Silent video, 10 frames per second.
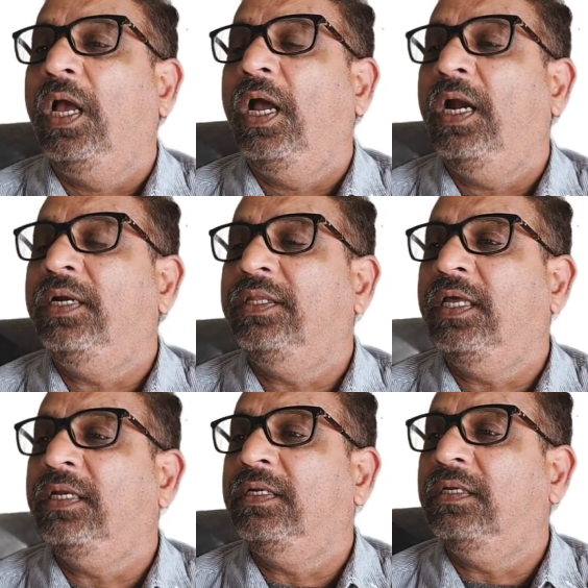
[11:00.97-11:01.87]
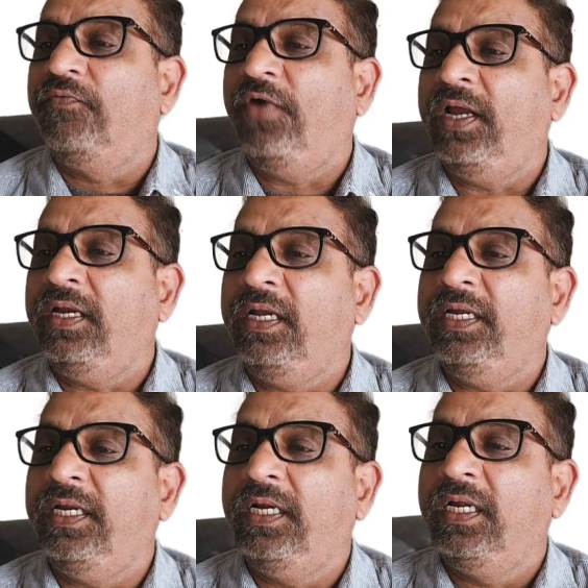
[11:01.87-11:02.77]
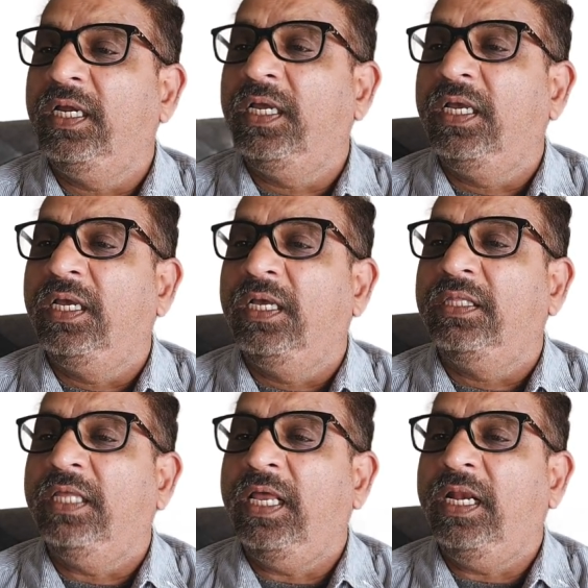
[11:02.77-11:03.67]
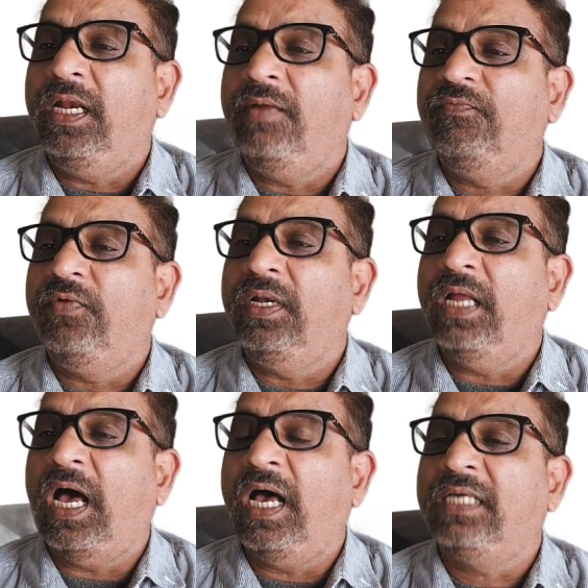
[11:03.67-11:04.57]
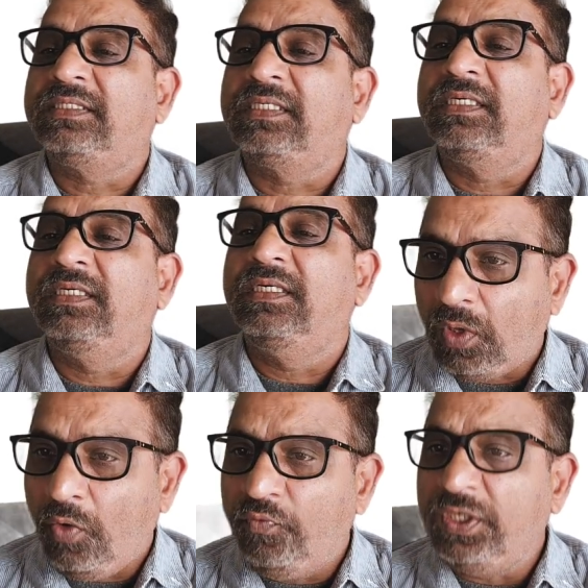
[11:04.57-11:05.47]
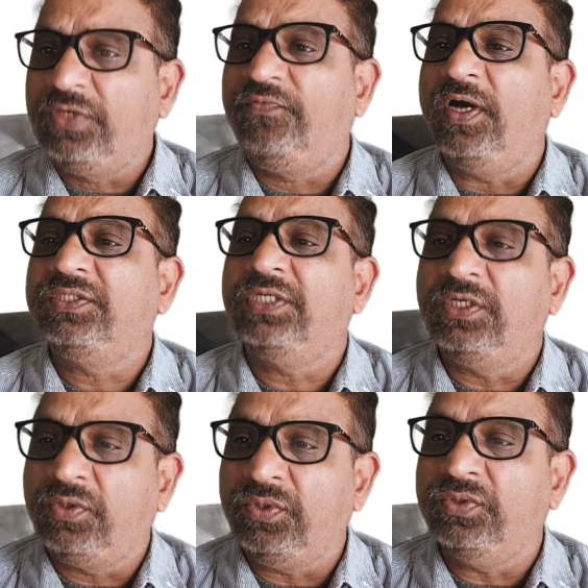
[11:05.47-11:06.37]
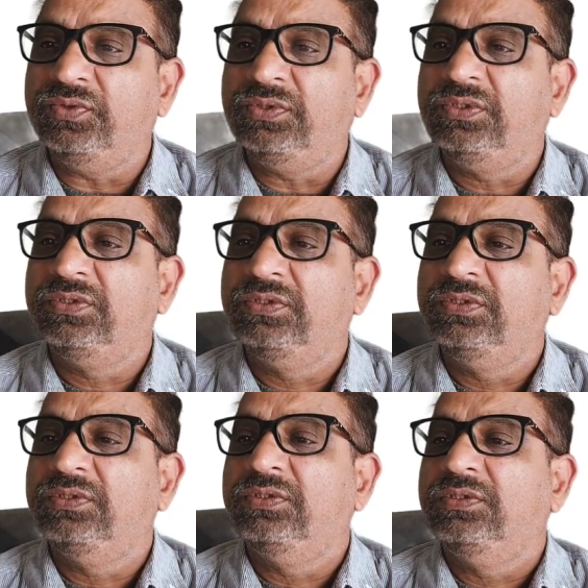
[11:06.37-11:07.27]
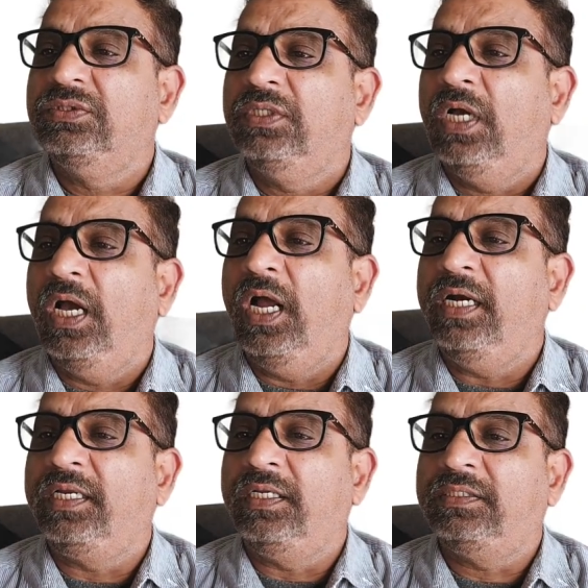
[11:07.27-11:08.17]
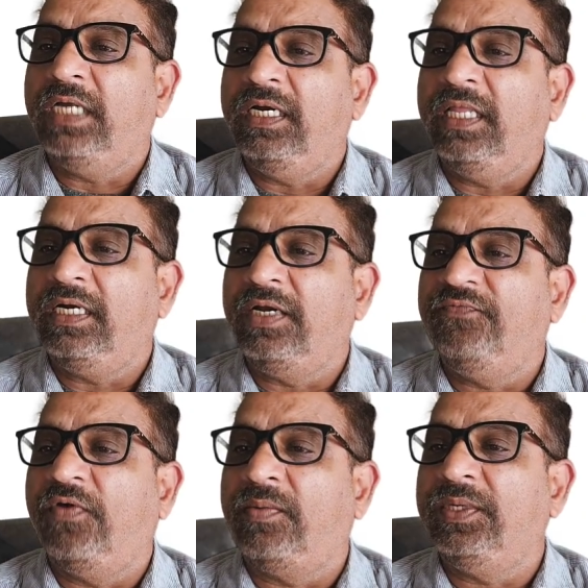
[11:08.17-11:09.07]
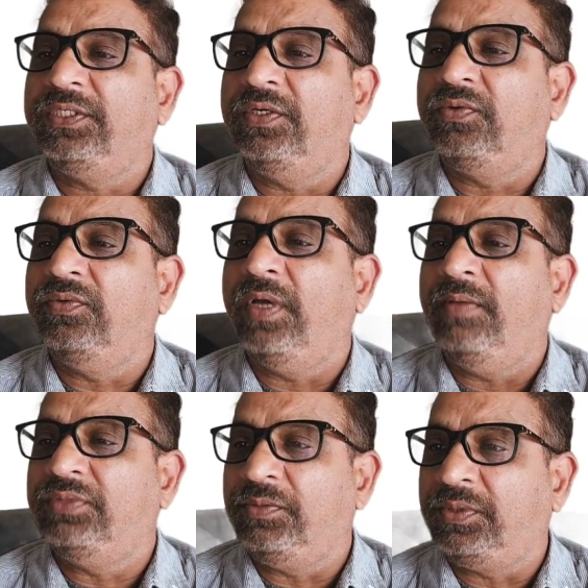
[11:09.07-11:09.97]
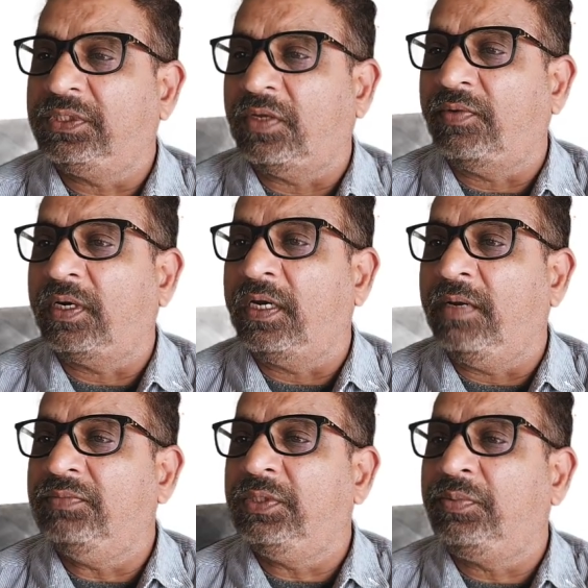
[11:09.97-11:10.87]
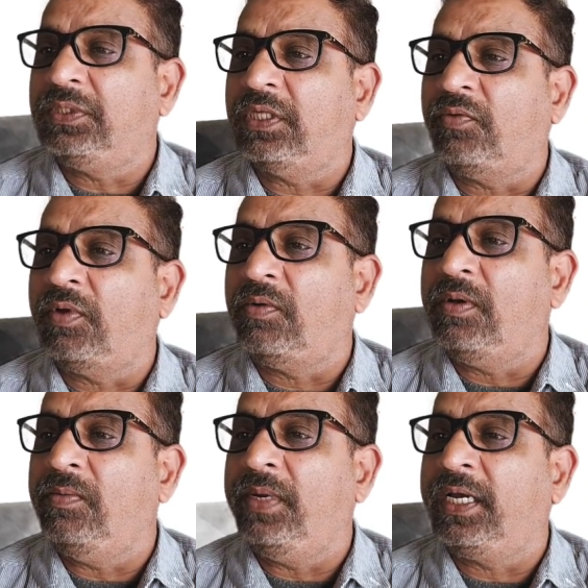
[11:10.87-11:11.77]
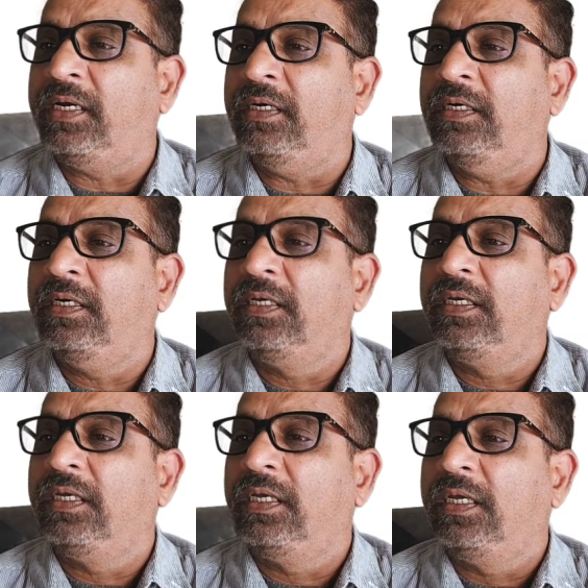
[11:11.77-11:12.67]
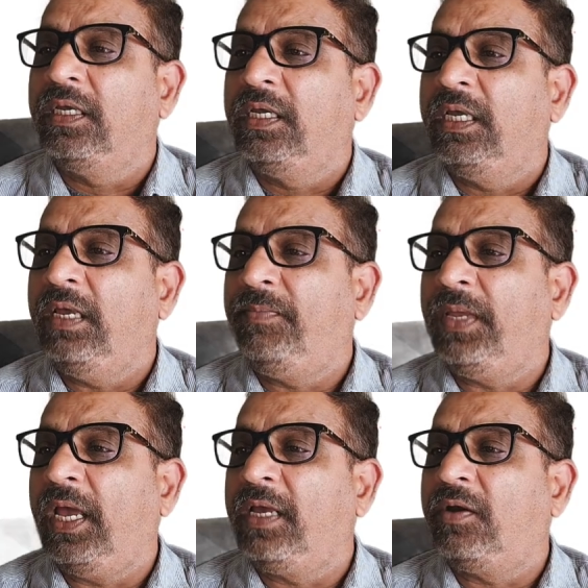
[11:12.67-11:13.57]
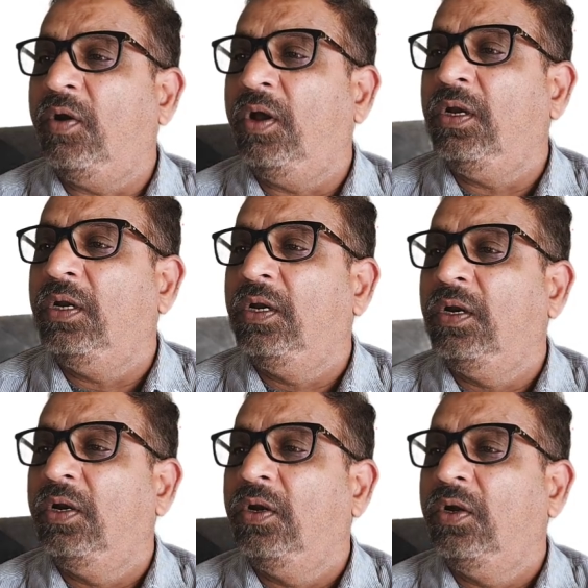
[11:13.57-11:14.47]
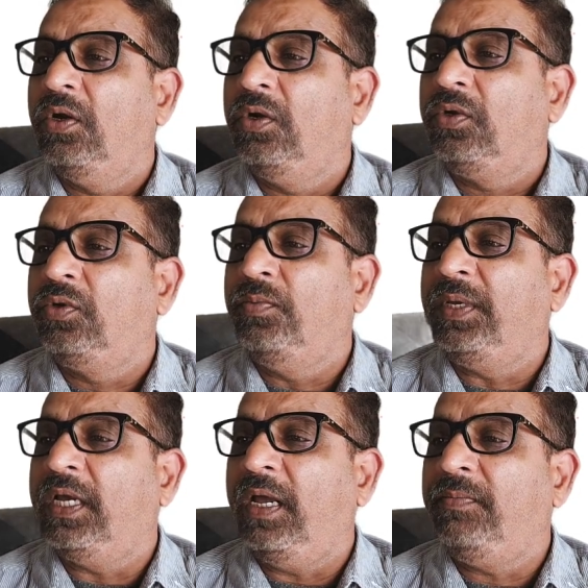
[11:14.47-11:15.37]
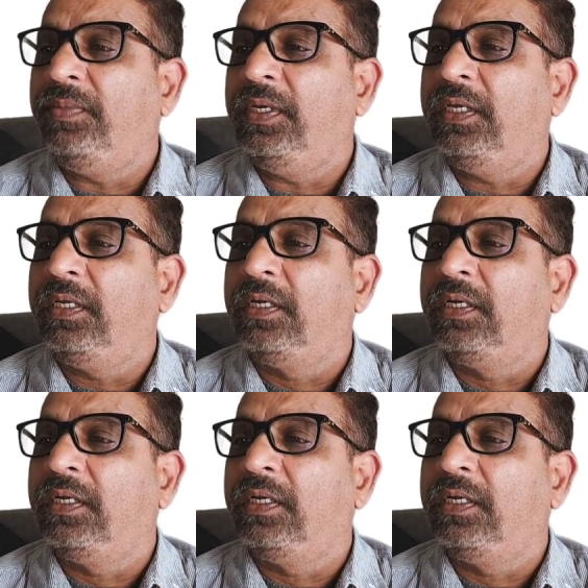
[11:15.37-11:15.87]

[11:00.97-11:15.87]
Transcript: and then finally the LLM will ask which function to use and send that information to MCP server, and MCP server will make a API call to big IP